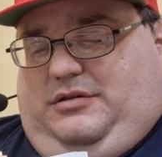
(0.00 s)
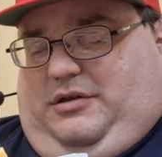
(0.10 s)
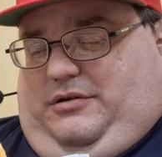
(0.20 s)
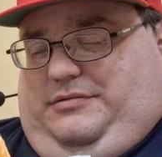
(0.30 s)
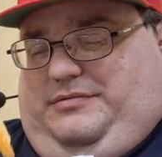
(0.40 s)

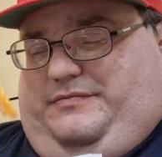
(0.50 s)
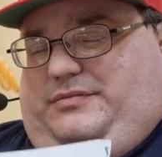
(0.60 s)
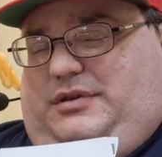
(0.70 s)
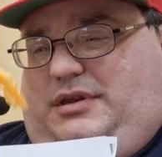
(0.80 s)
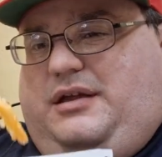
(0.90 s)
So
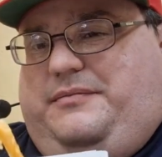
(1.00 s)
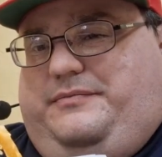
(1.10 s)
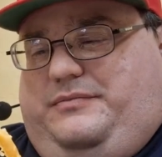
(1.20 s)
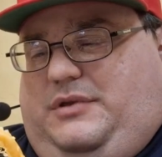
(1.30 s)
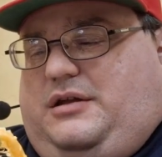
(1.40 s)
not
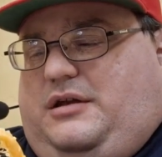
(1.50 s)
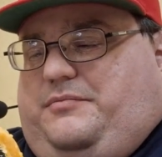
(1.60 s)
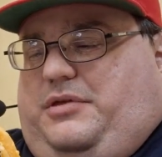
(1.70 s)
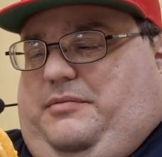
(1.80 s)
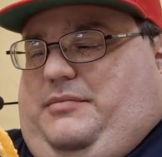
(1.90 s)
a
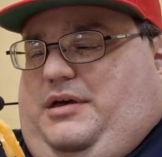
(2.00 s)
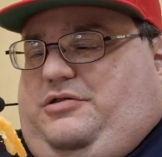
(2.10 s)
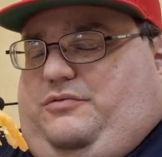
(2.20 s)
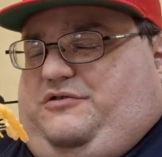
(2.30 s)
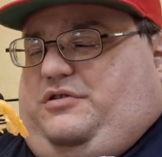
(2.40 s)
complete
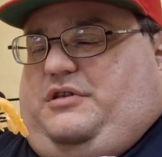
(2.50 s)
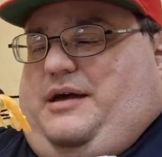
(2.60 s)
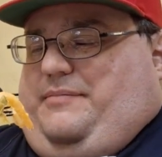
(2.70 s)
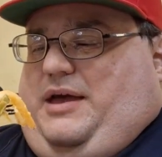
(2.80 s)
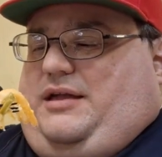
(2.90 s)
mess, which is
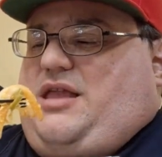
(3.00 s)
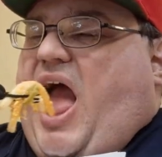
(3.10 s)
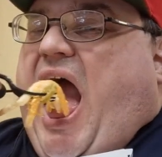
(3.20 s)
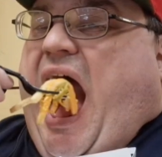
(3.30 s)
not bad.